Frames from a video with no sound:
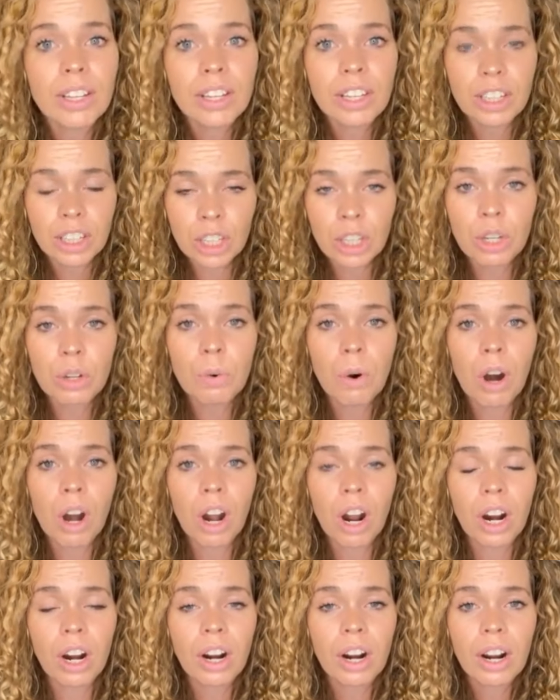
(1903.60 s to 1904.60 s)
You
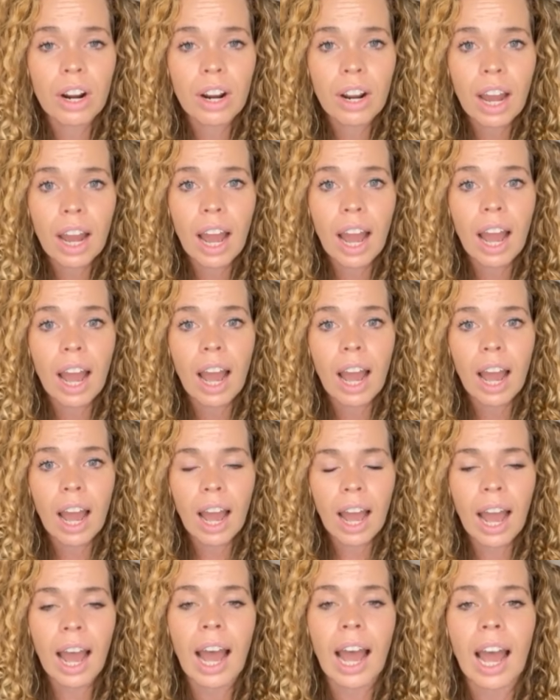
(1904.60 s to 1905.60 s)
are
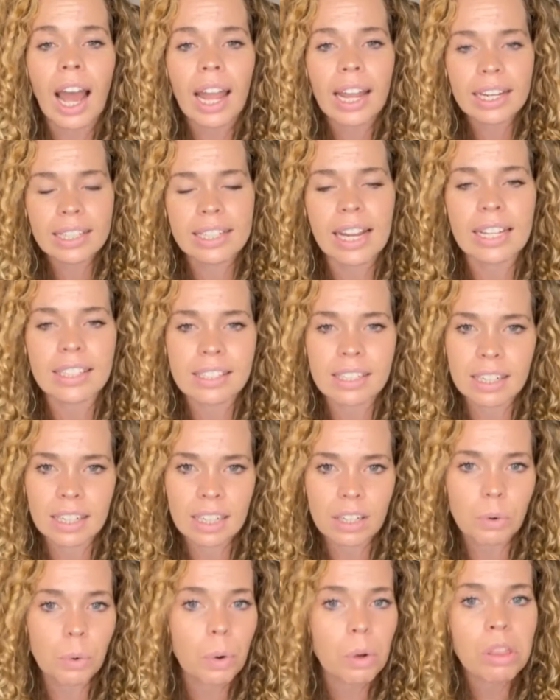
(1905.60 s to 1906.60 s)
high density
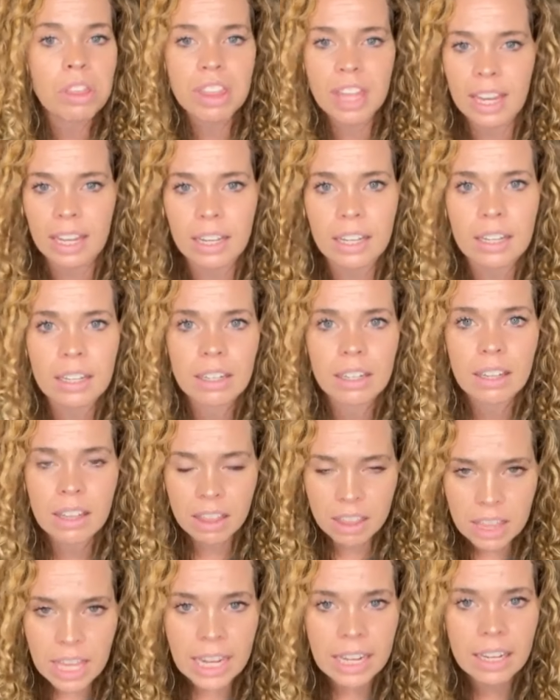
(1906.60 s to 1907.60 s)
or thick.
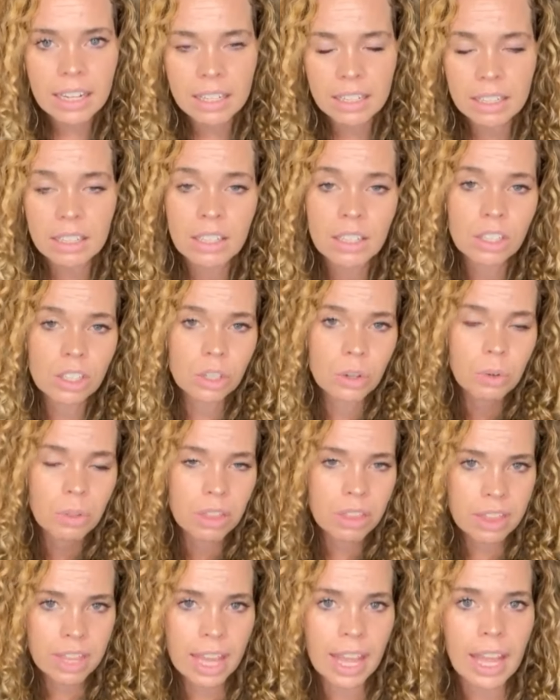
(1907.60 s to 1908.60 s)
So
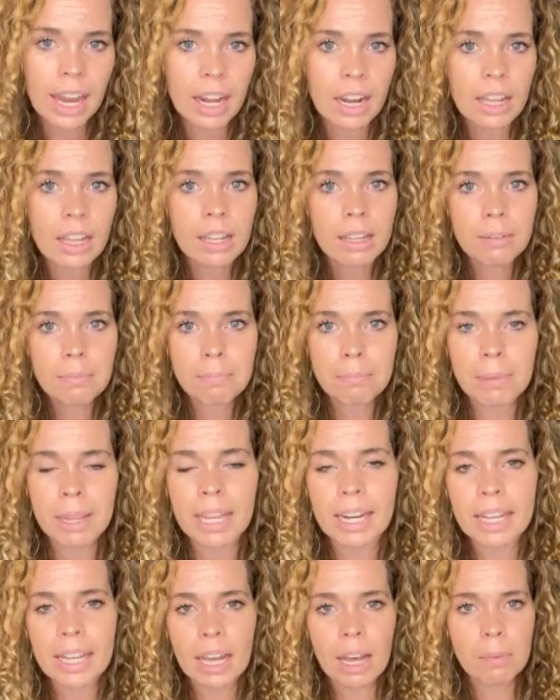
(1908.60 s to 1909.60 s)
thin,
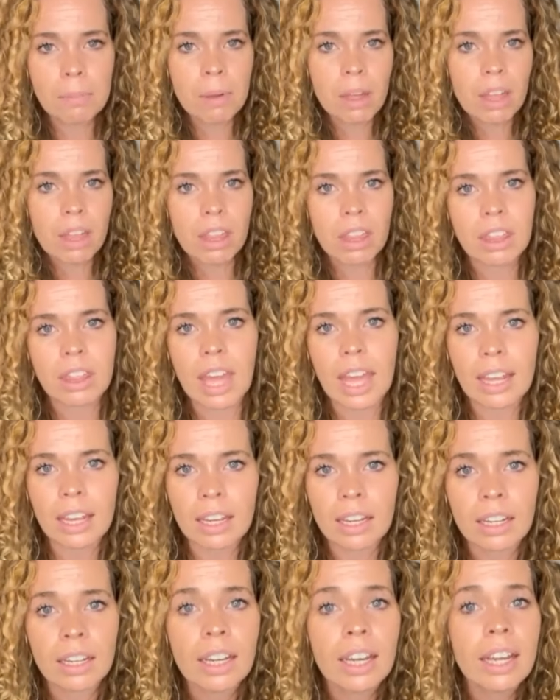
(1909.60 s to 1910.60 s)
medium,
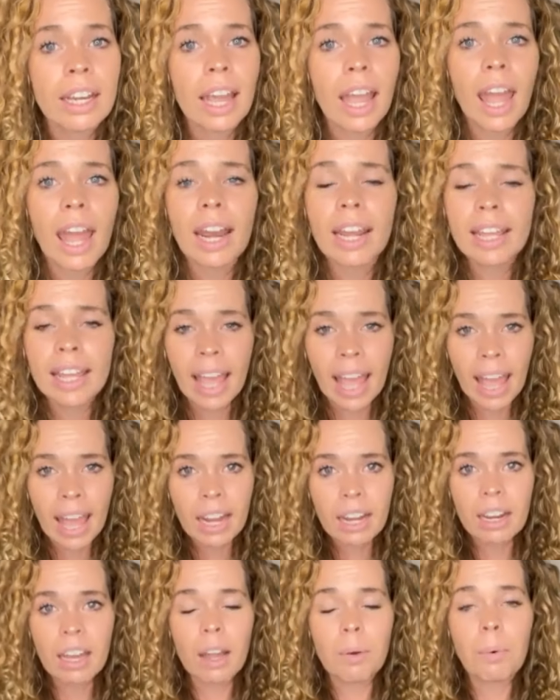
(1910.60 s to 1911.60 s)
thick. And
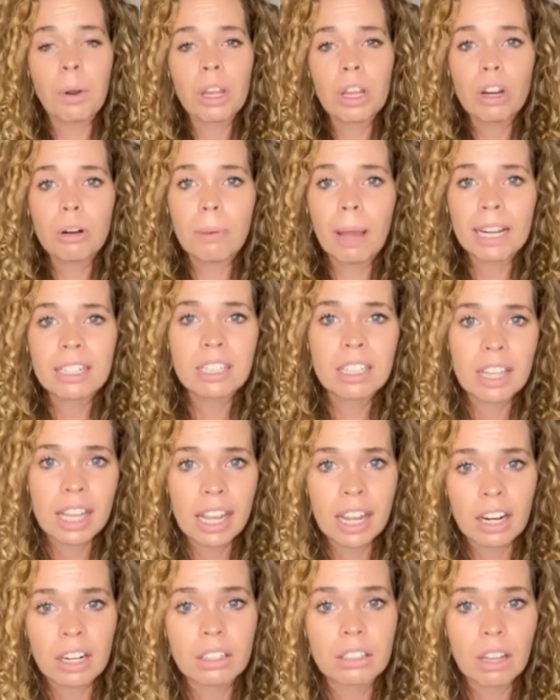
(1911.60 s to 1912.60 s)
again, I want to go back to the
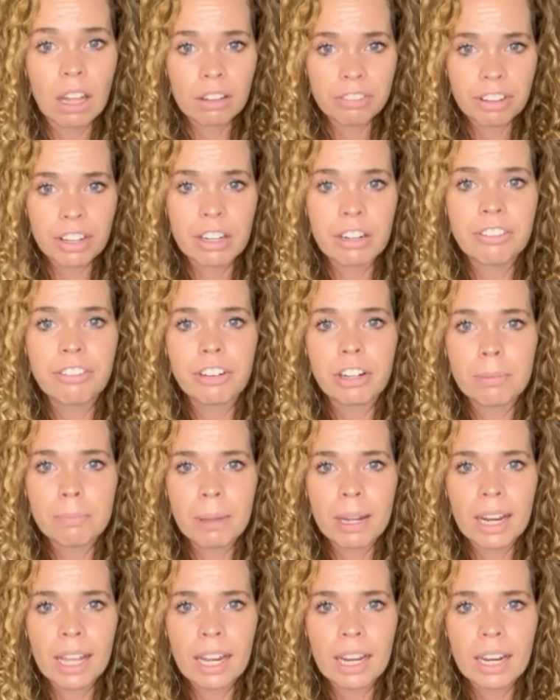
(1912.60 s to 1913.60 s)
hair love here for a
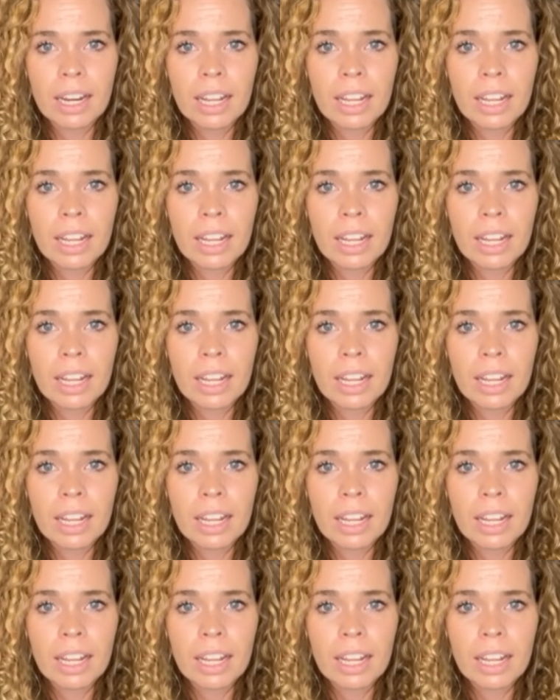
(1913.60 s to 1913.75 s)
minute.